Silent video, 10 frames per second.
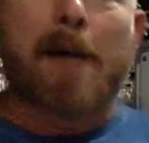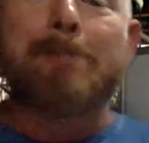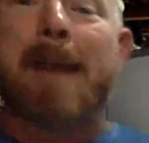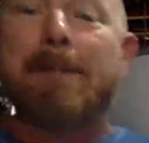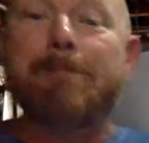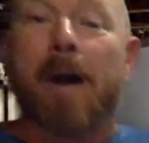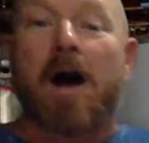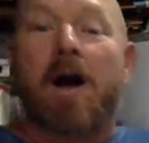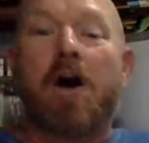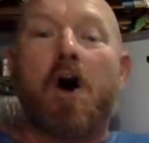
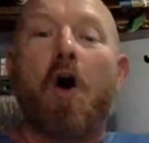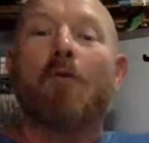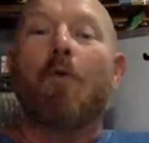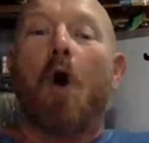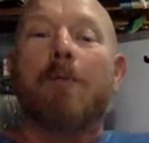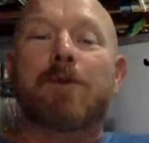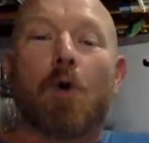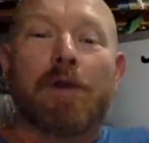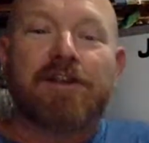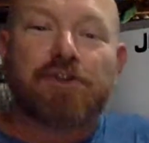member of what I'm
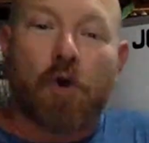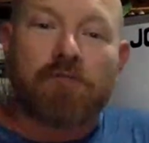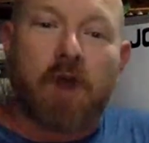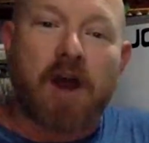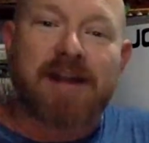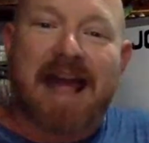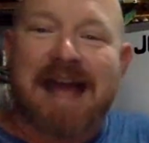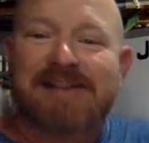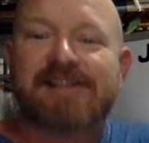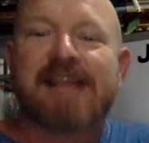calling Joyrider
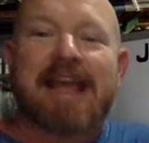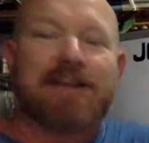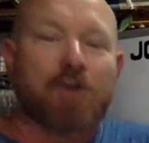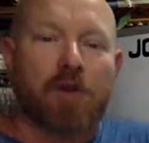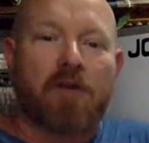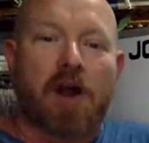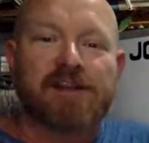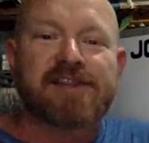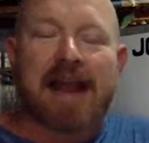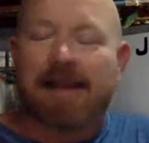SC, Joyrider
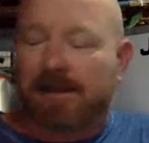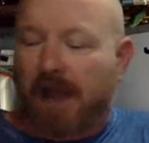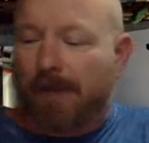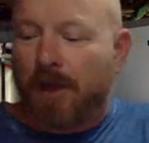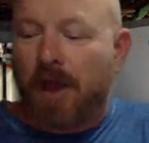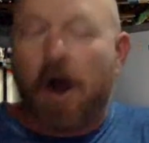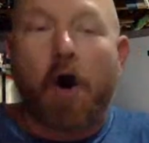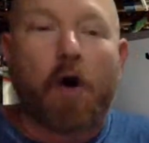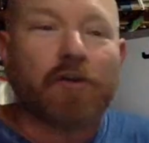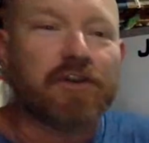Sailing Club
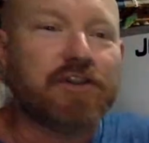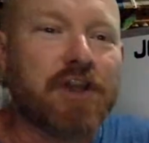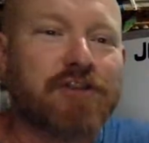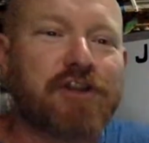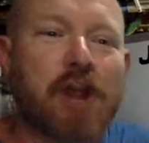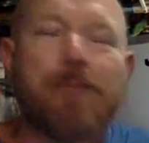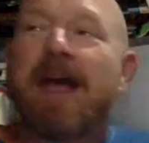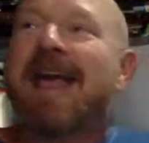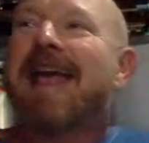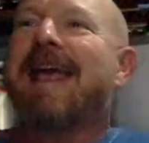on YouTube,
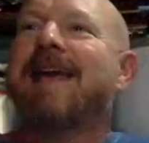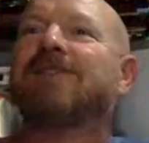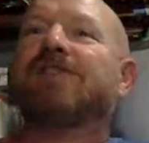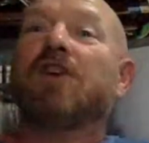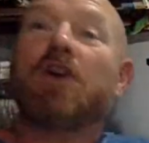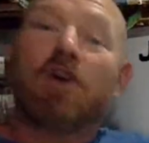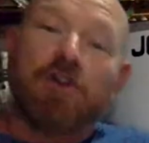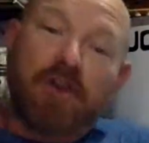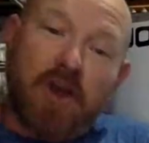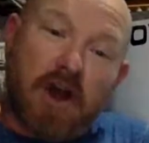is
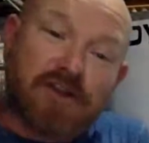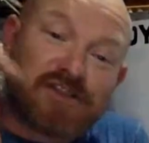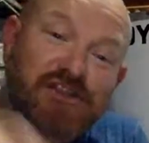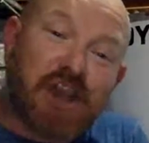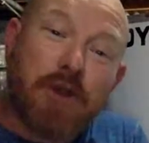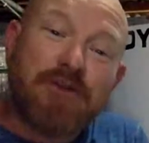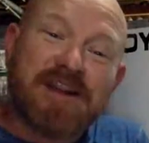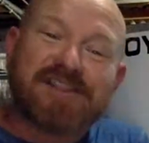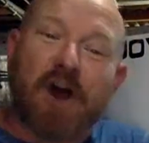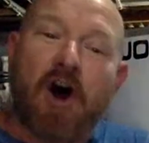as soon
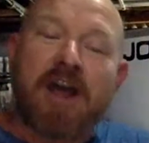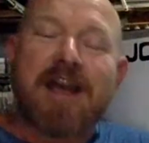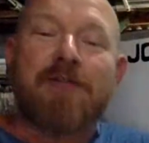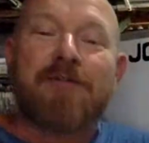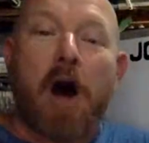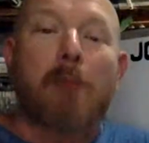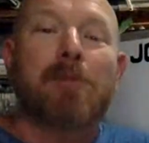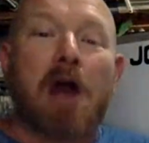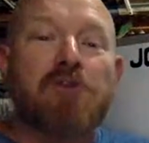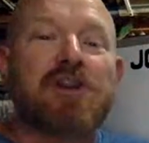as I have
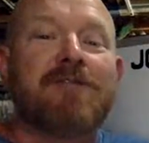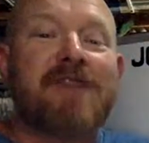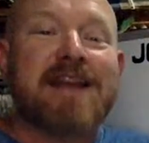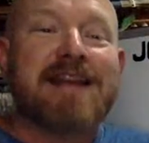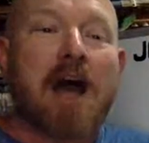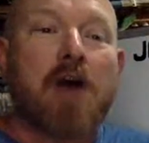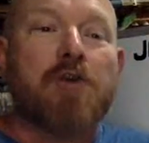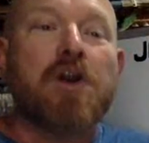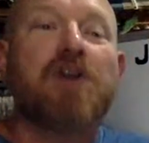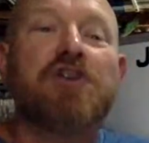uploaded a video,
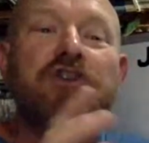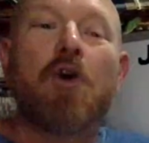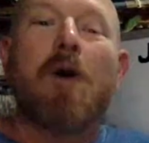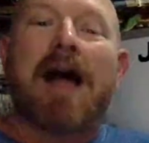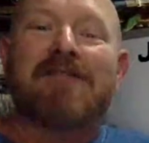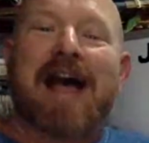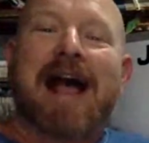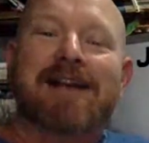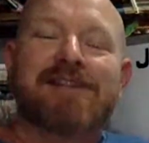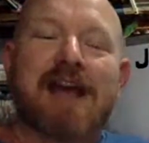you'll have
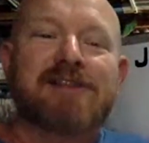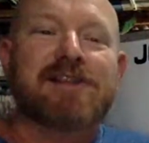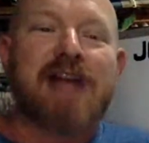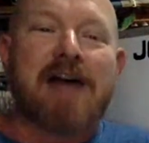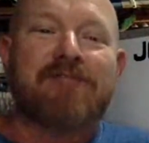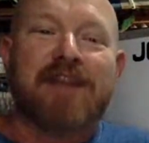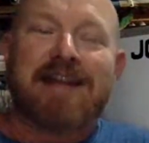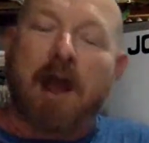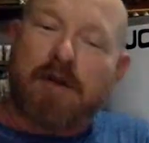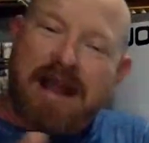access to that
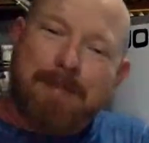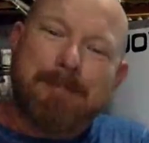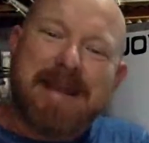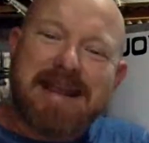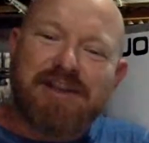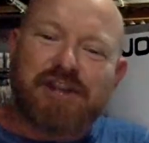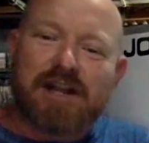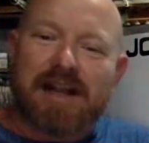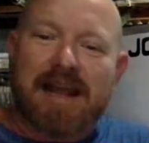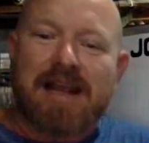video
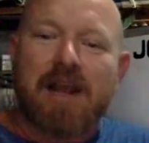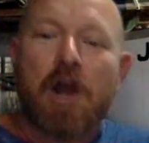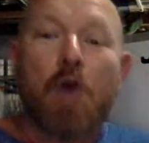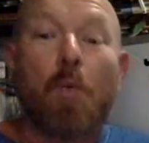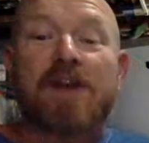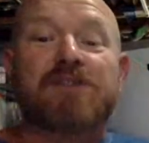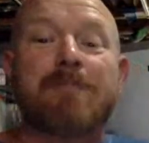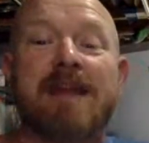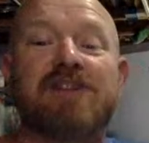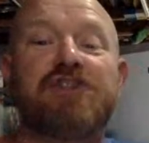immediately, which
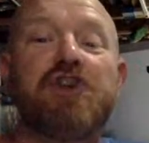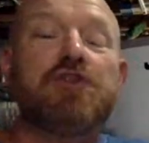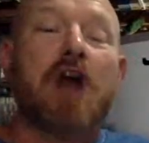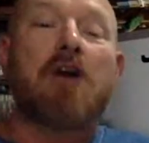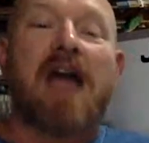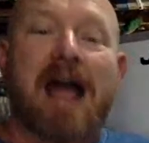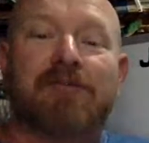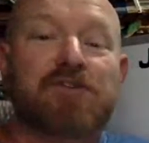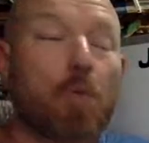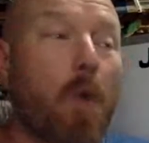means you don't
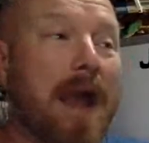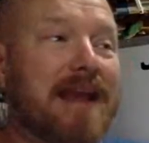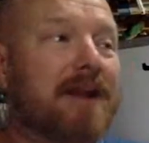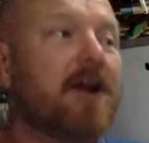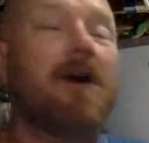have to wait